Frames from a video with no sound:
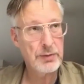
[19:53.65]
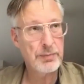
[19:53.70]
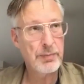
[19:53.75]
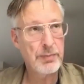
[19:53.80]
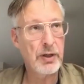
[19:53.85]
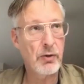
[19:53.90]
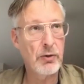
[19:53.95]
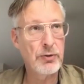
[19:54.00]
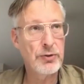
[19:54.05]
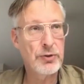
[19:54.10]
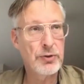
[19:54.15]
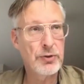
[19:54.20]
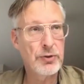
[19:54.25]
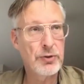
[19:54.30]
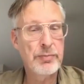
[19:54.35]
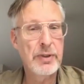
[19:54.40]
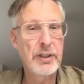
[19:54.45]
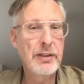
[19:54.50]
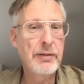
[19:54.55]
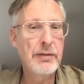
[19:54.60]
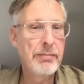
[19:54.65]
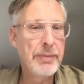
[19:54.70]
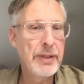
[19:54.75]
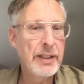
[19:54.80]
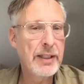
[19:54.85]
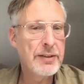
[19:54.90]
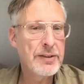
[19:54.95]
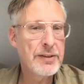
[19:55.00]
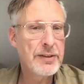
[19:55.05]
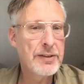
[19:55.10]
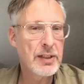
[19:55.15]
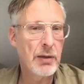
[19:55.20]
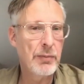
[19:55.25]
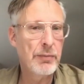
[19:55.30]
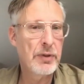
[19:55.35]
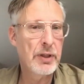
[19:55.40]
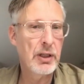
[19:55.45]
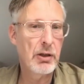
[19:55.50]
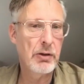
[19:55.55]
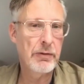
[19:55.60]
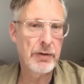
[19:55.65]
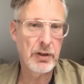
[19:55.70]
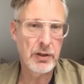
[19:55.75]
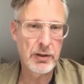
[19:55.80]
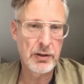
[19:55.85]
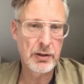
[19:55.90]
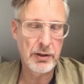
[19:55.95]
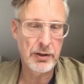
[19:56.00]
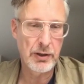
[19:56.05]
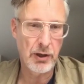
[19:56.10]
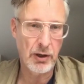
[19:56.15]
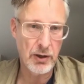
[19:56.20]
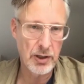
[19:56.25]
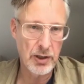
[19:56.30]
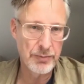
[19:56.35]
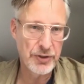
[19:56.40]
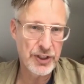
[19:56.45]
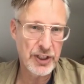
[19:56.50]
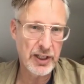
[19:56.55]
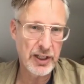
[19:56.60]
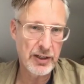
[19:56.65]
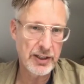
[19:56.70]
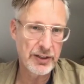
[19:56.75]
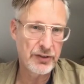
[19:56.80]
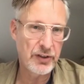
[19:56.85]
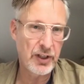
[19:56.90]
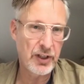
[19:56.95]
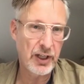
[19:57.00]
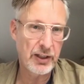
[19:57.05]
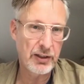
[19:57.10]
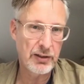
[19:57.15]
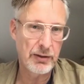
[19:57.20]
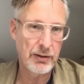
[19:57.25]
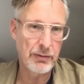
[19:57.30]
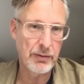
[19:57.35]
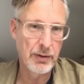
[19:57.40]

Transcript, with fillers: but also be be something of a, an armchair detective,